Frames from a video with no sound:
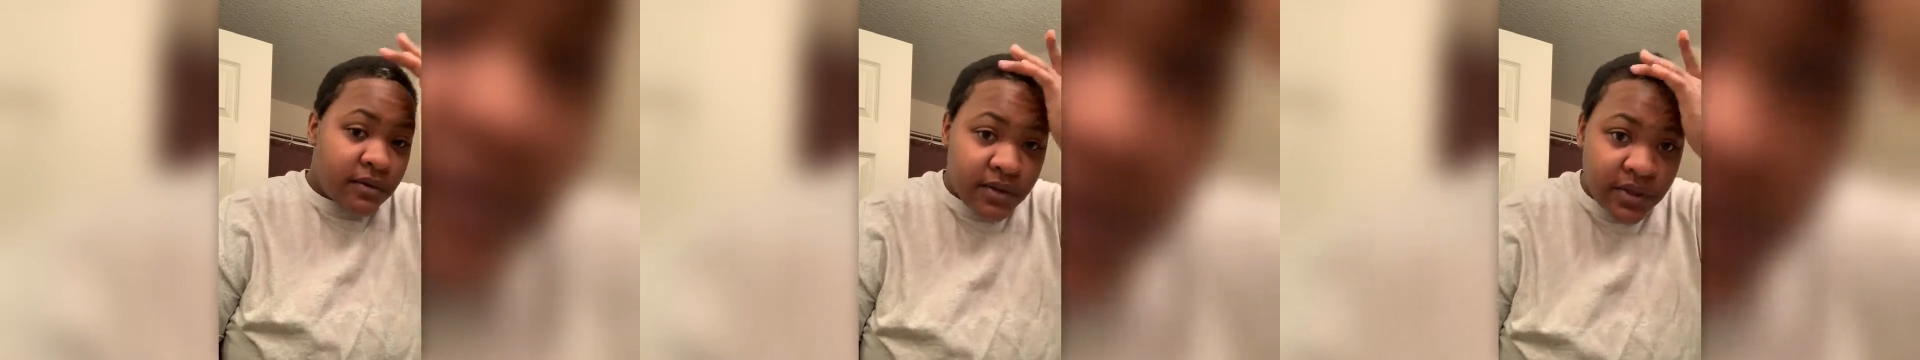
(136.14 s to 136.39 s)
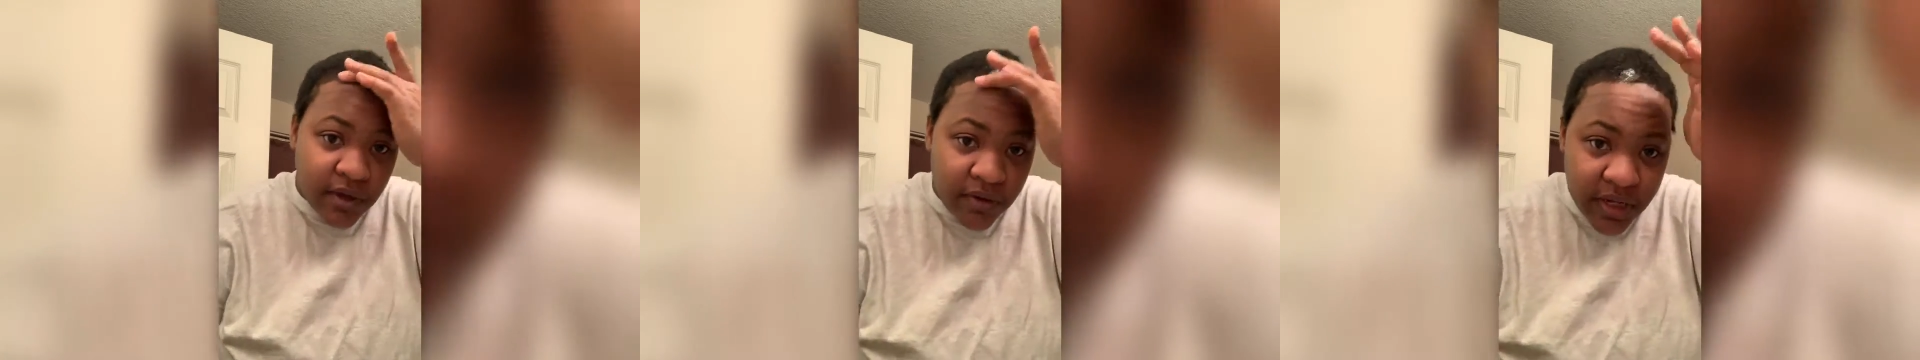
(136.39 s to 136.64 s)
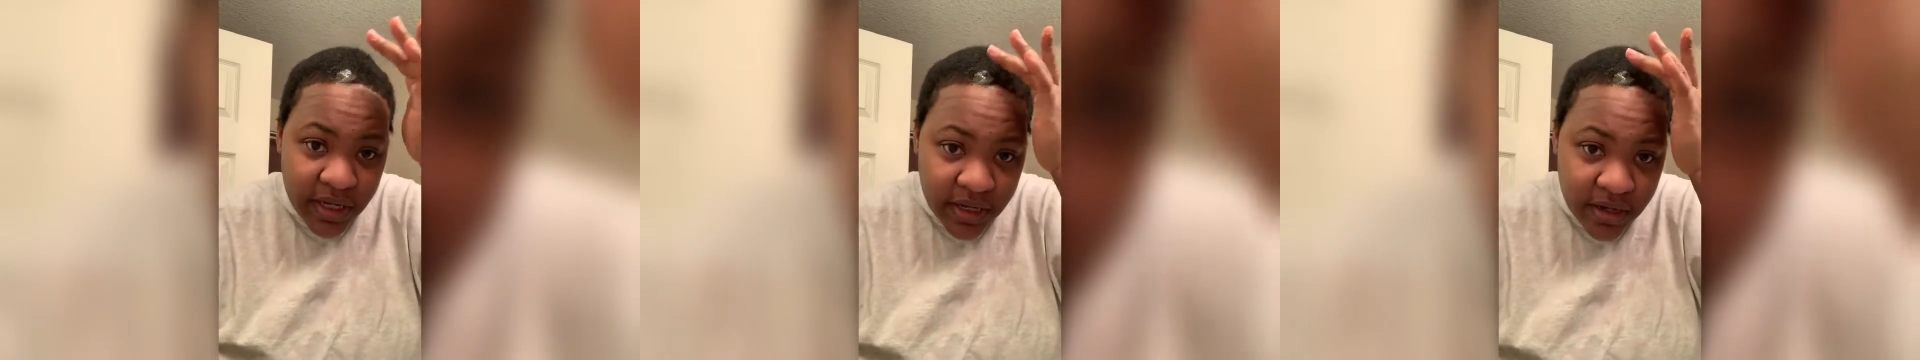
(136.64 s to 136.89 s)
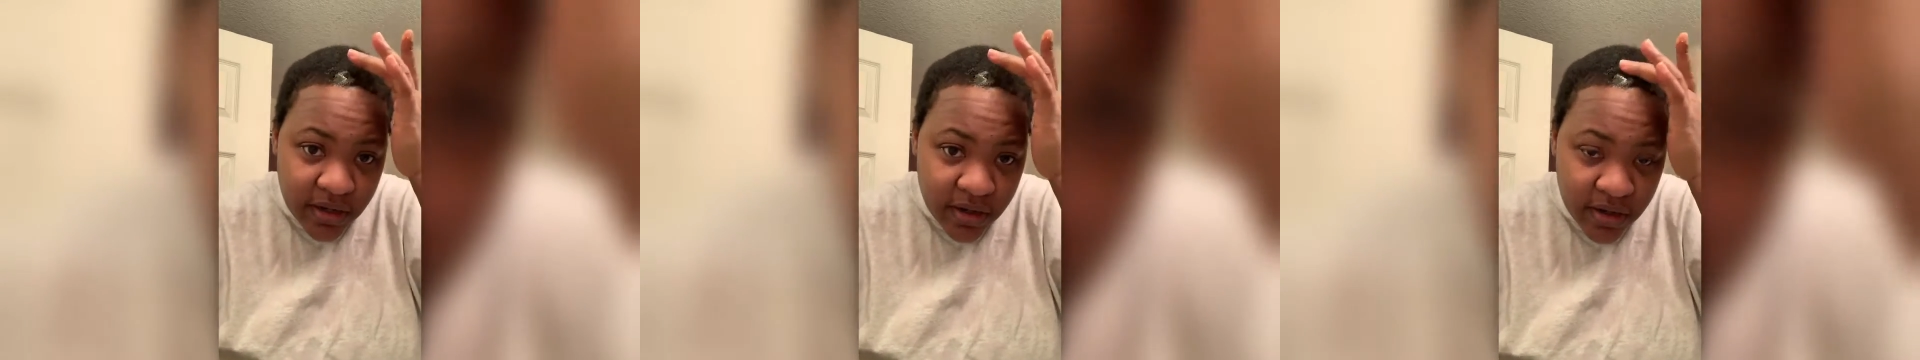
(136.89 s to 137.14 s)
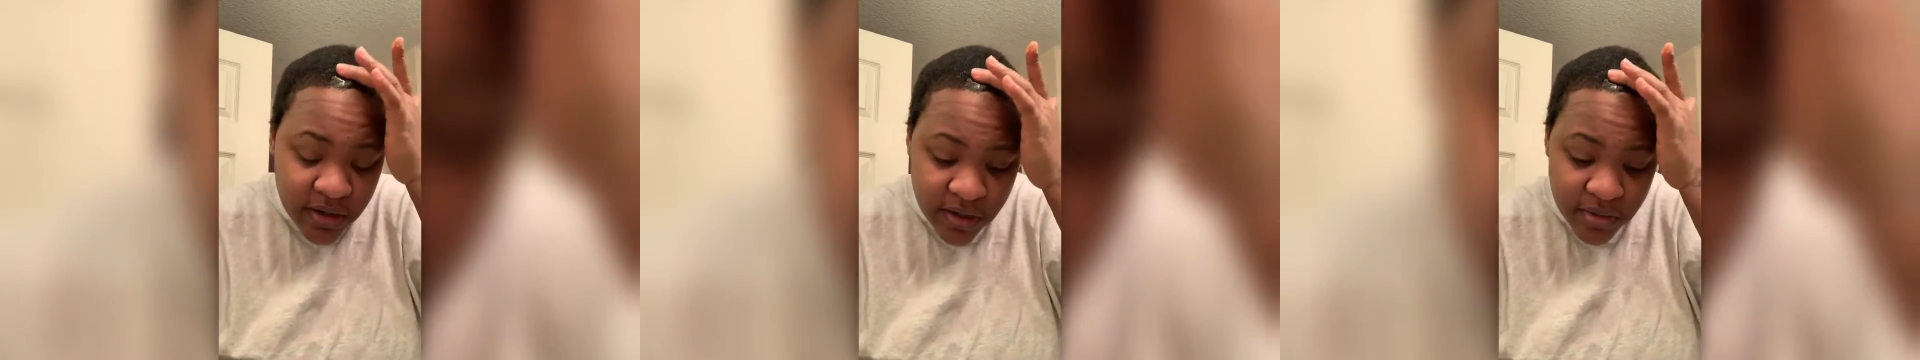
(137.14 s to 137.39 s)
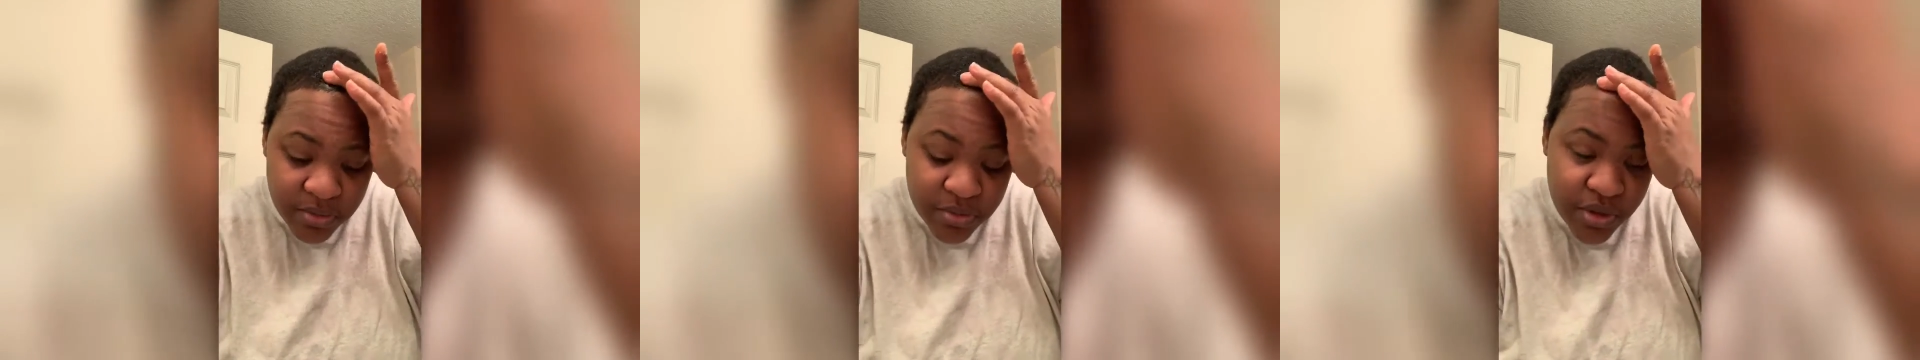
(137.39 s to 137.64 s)
So here,
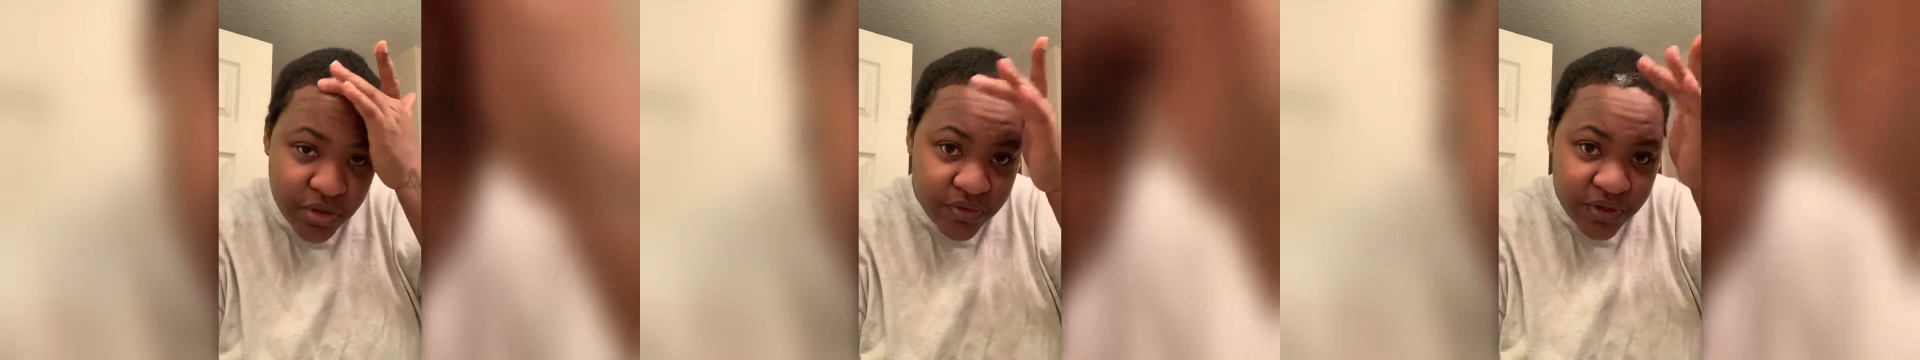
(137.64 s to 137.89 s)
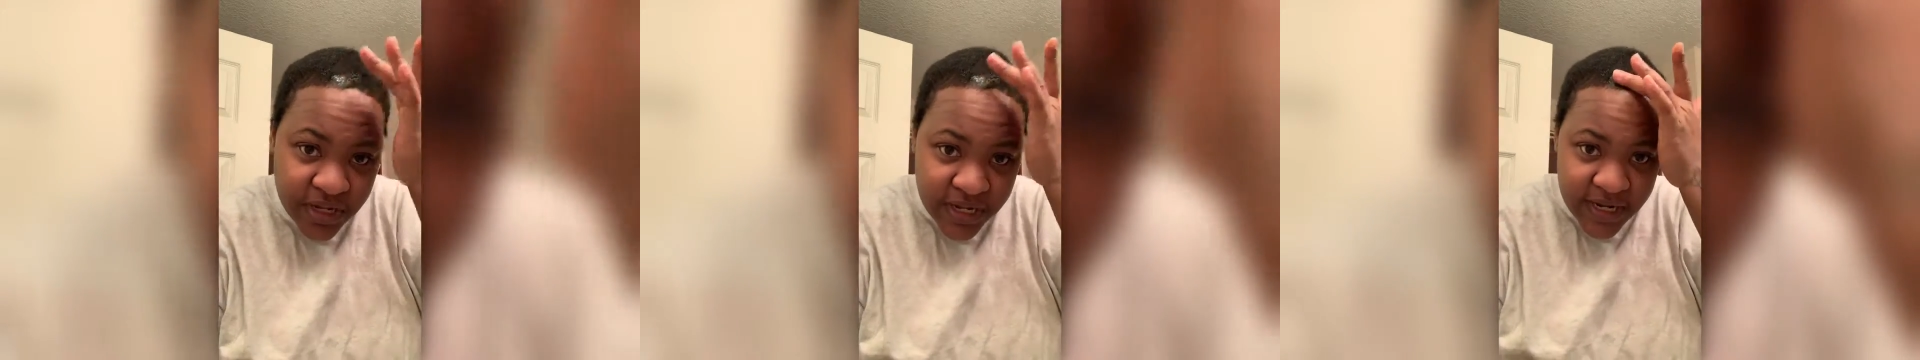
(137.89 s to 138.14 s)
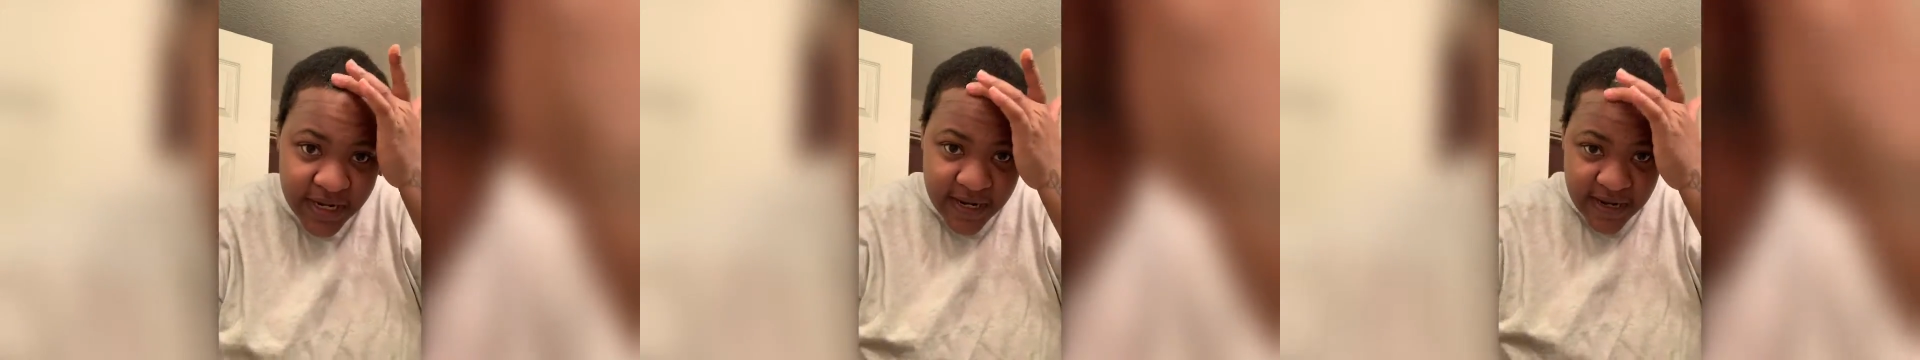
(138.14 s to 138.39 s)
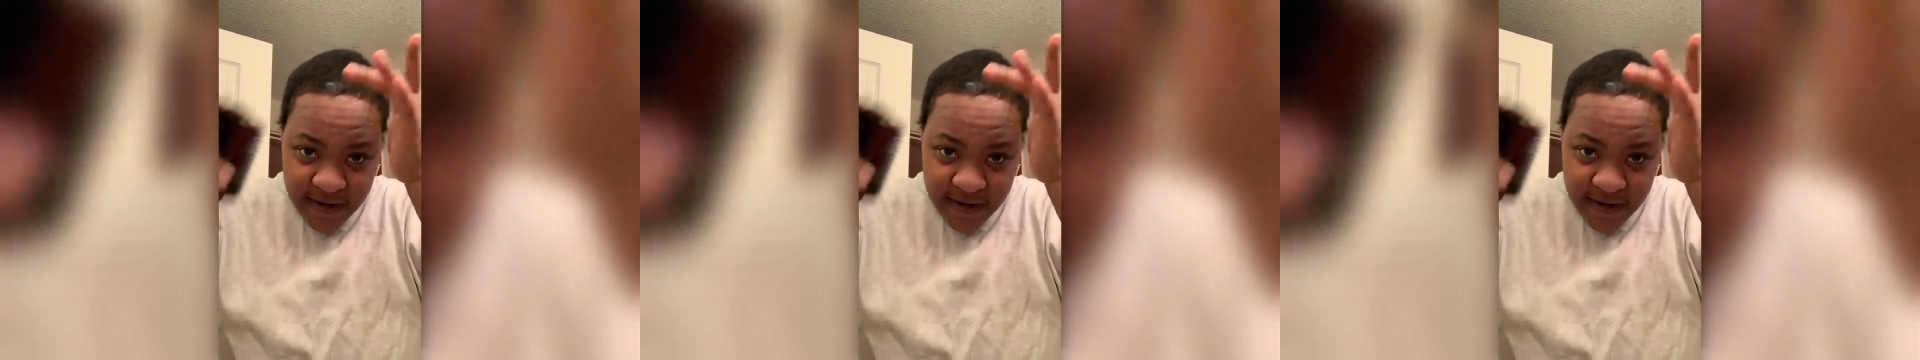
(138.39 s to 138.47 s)
I'm using